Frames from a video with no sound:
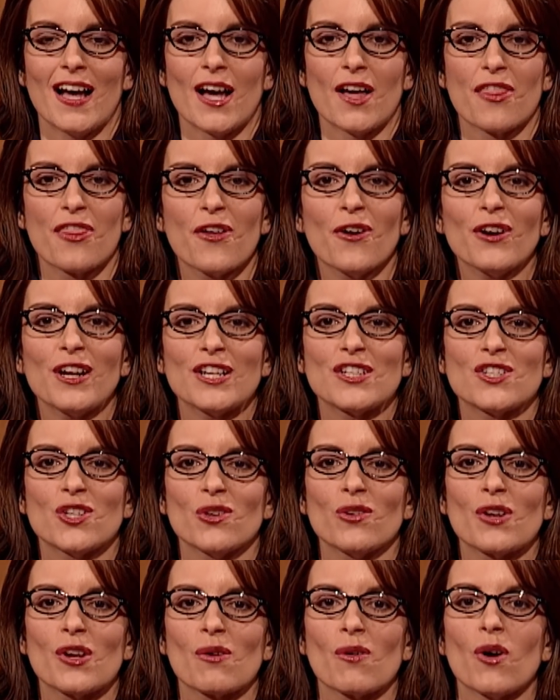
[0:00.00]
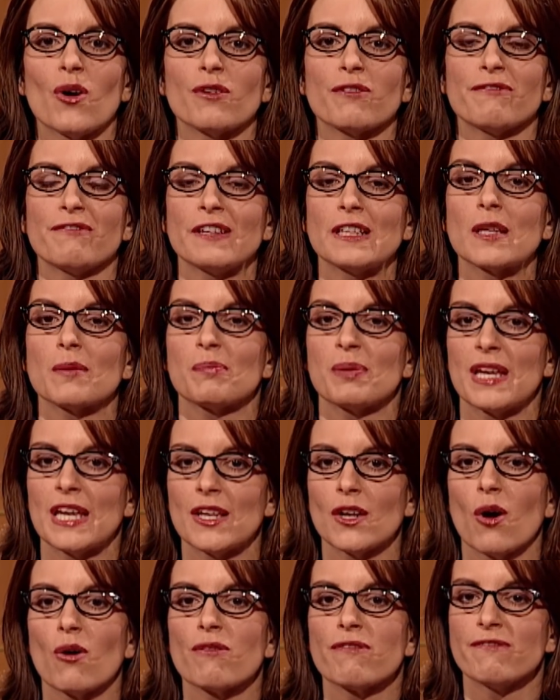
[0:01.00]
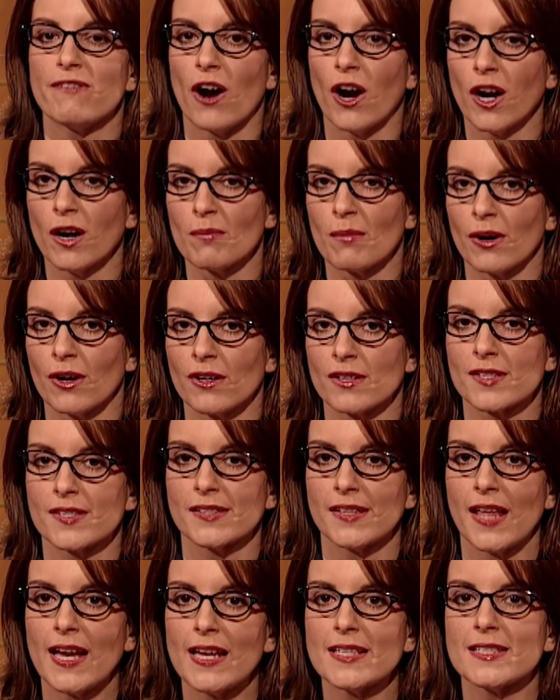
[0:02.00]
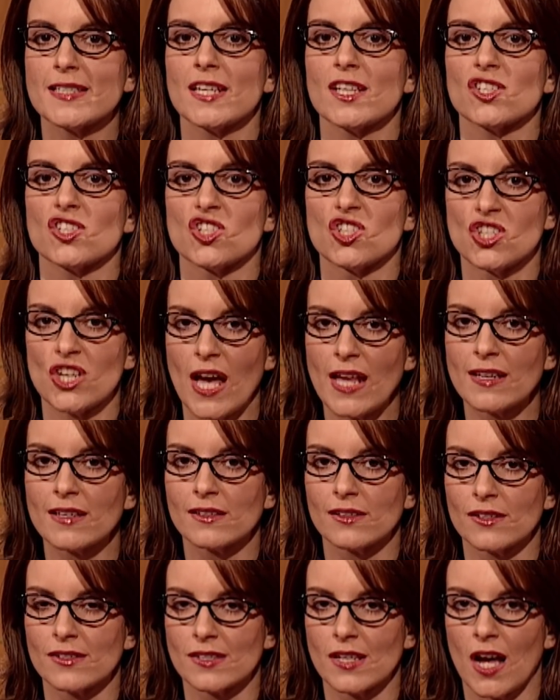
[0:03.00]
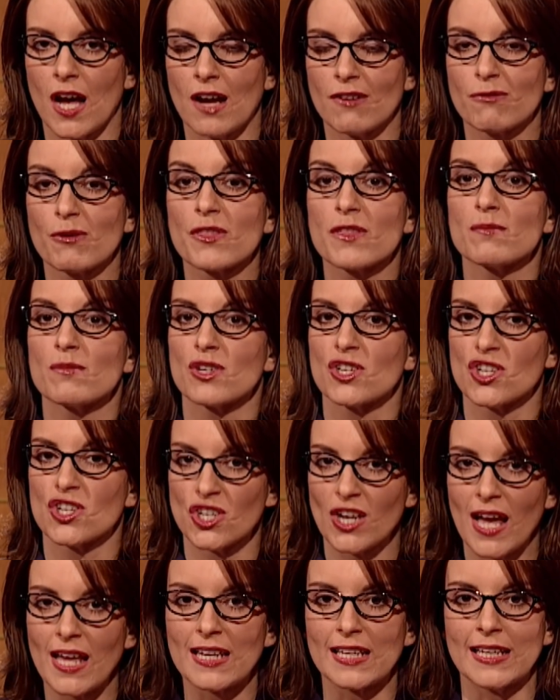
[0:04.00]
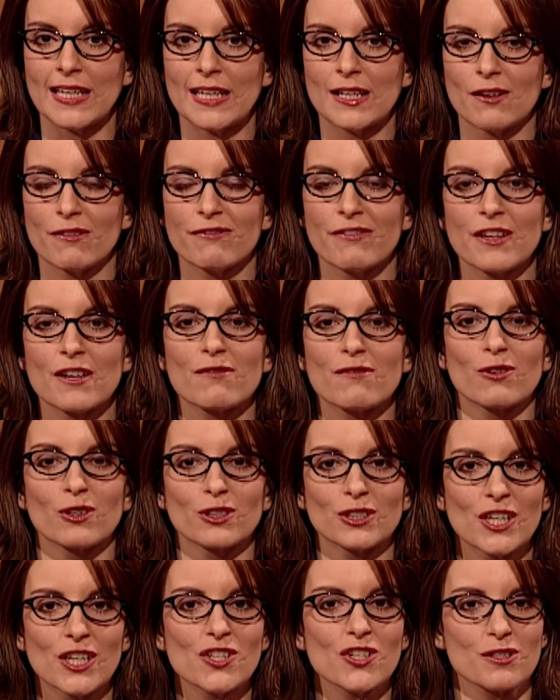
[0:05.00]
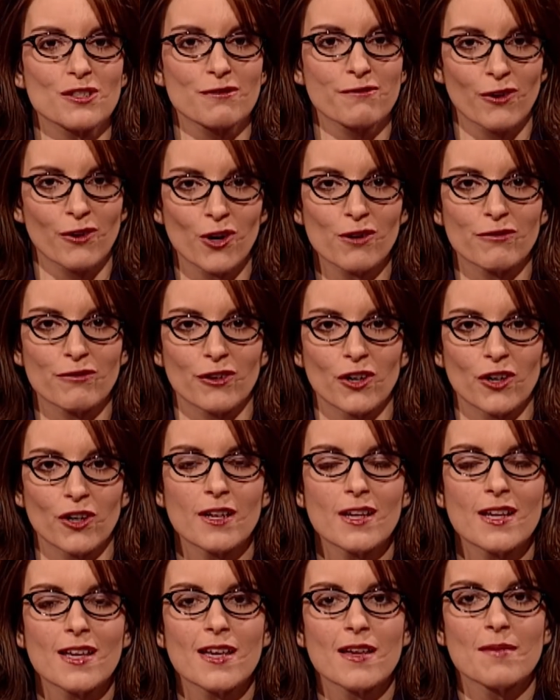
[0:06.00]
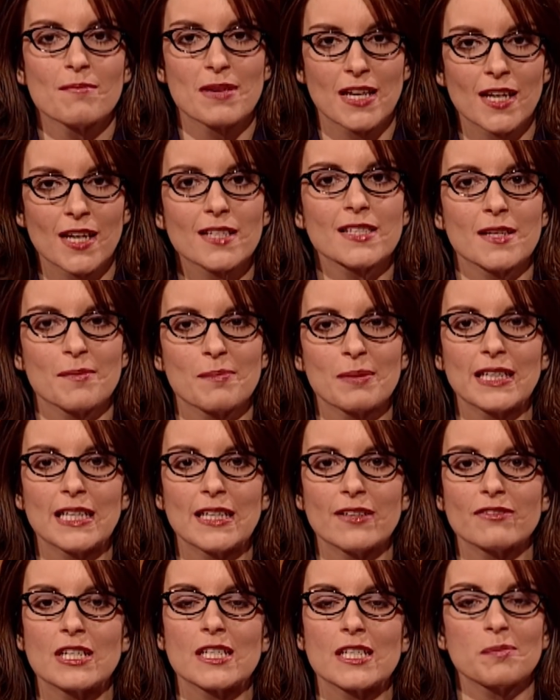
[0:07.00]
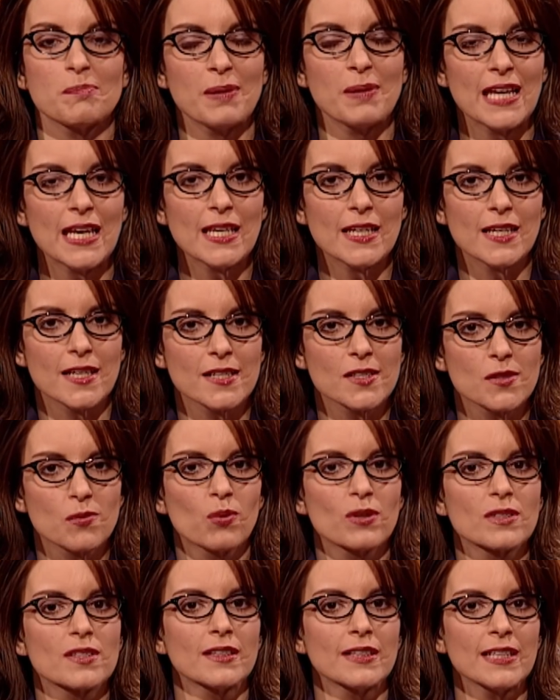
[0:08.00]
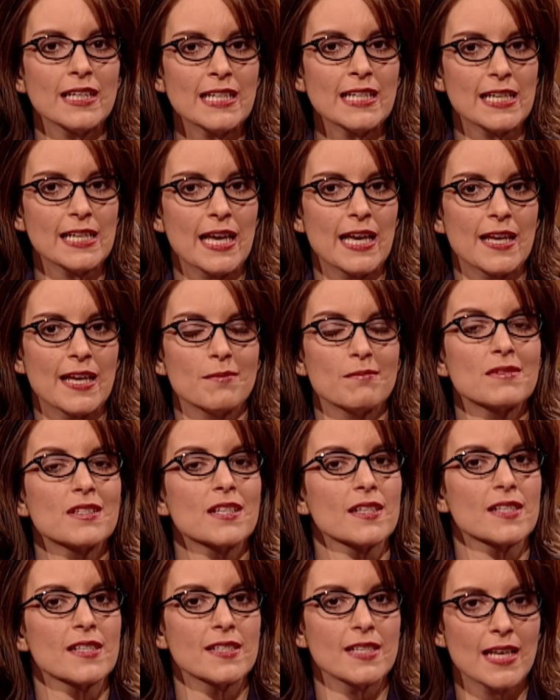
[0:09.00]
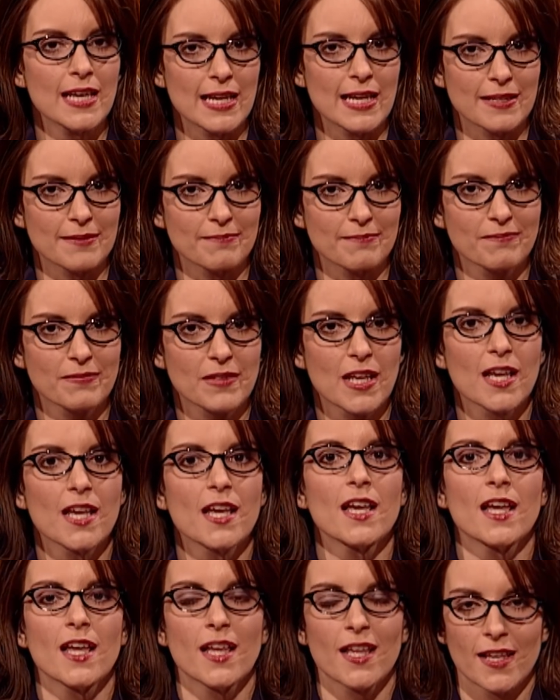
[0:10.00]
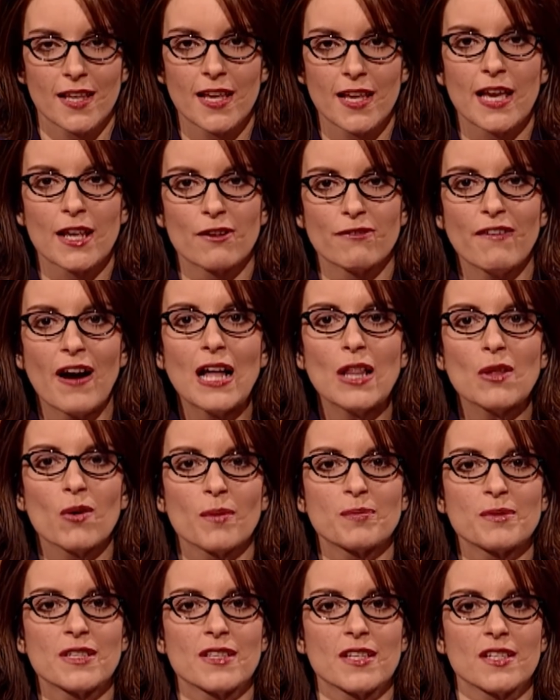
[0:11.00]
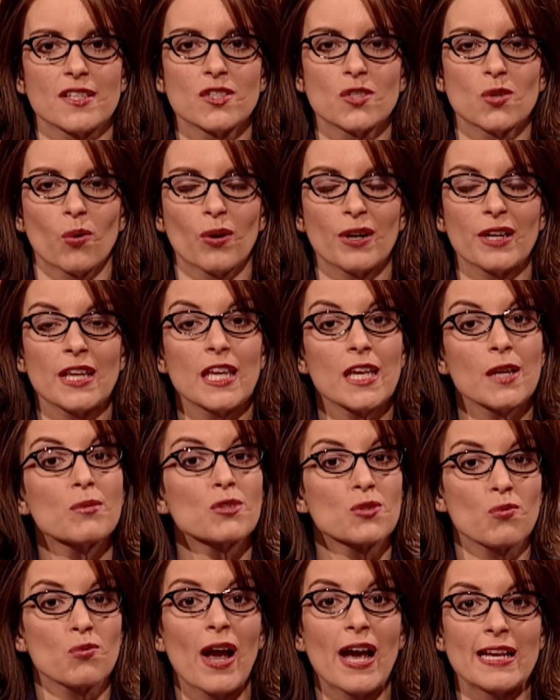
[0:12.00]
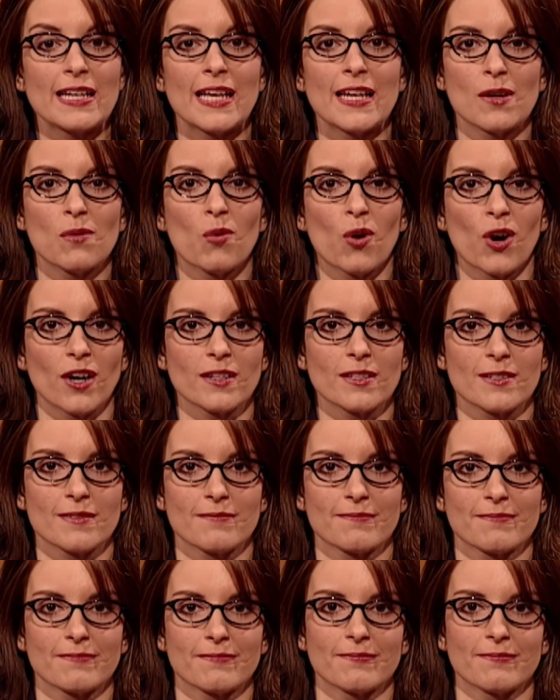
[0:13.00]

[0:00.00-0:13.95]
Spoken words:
A 32-year-old Filipino farmer sliced his genitals off with a machete in a fit of religious fervor because he believed his penis was leading him to sin. In a follow-up to this story, he was right, and it worked.